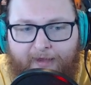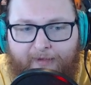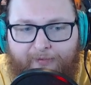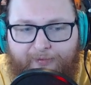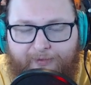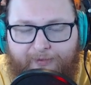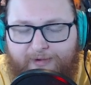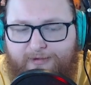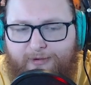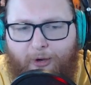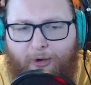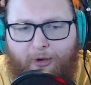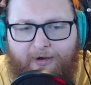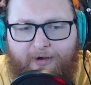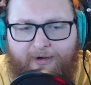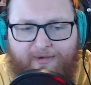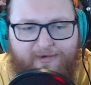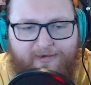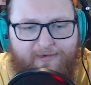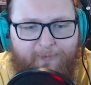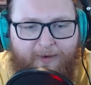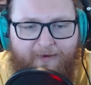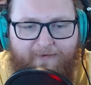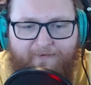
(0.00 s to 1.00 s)
This card
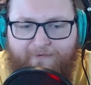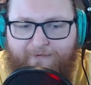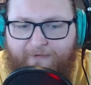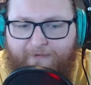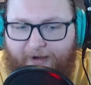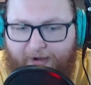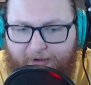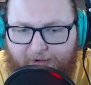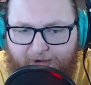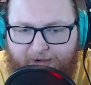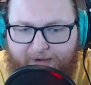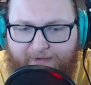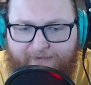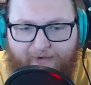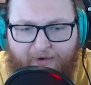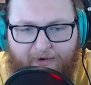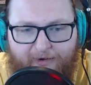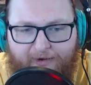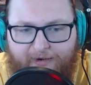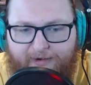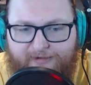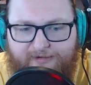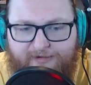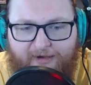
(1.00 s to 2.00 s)
has been very,
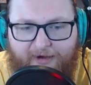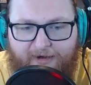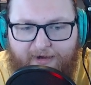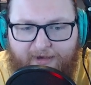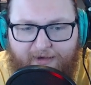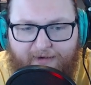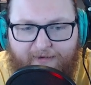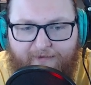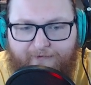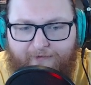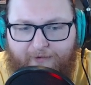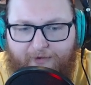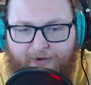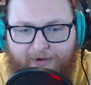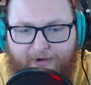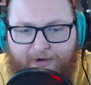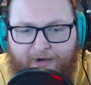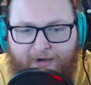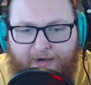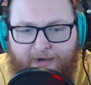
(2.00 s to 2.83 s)
very steady for